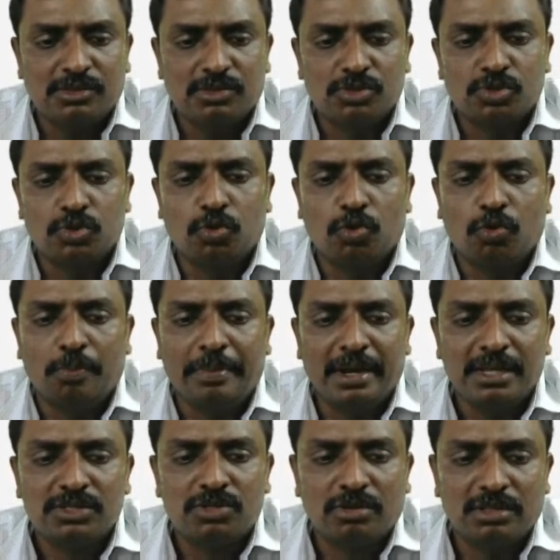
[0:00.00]
So
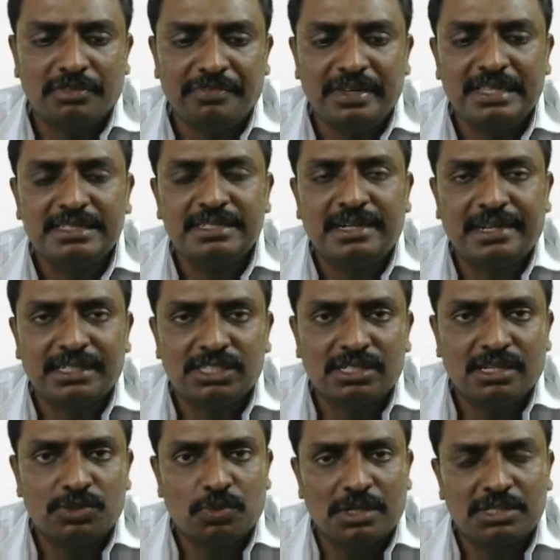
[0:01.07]
based on the wheeze detection
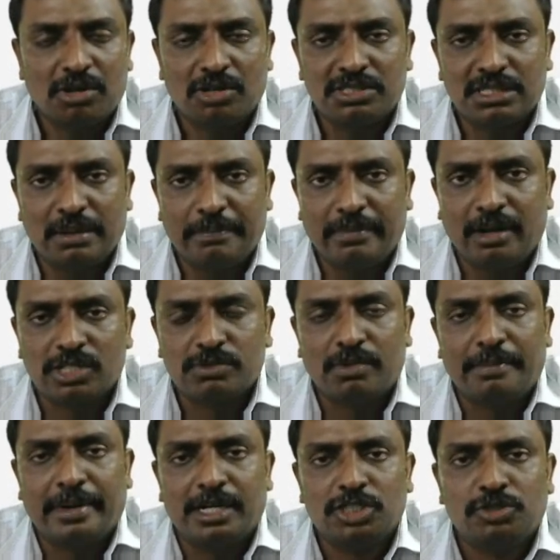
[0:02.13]
as well as asthma
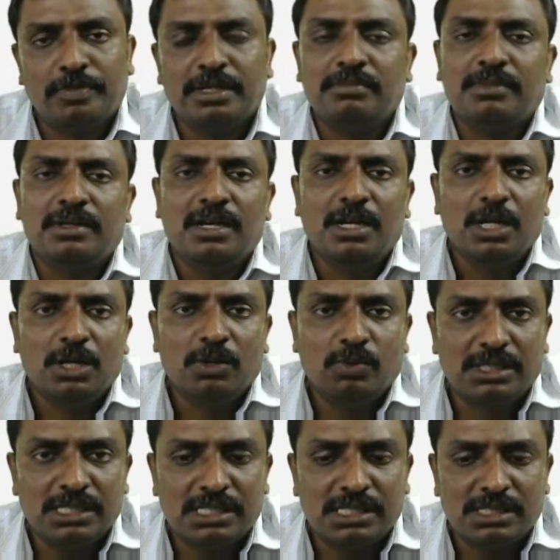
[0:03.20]
management,
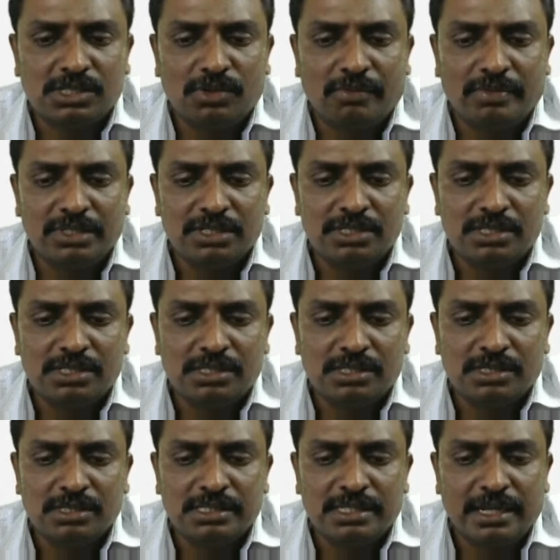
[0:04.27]
which is
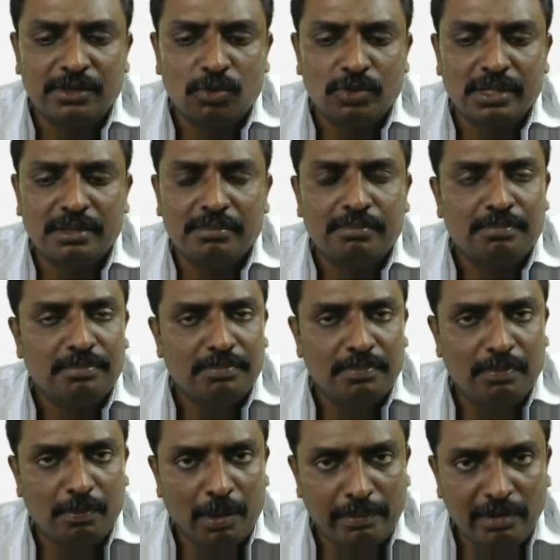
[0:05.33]
sent to the
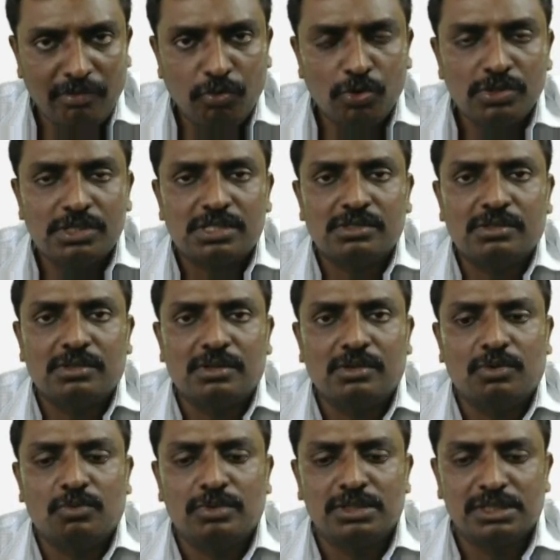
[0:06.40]
mobile phones,
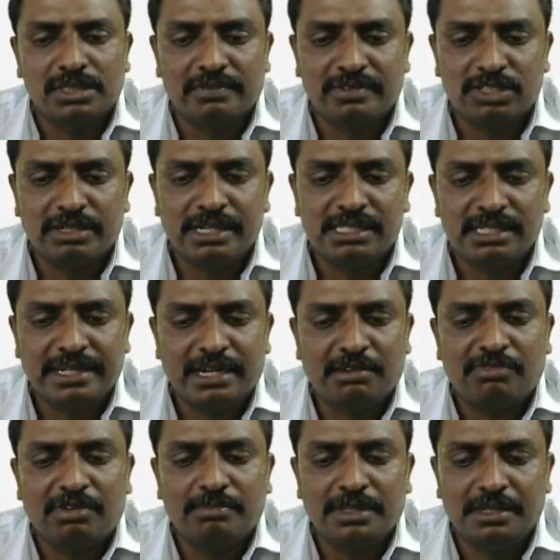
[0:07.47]
which gets the data
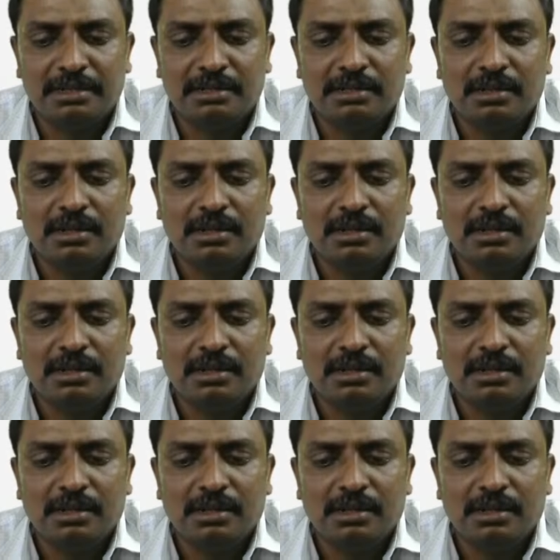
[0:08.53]
from the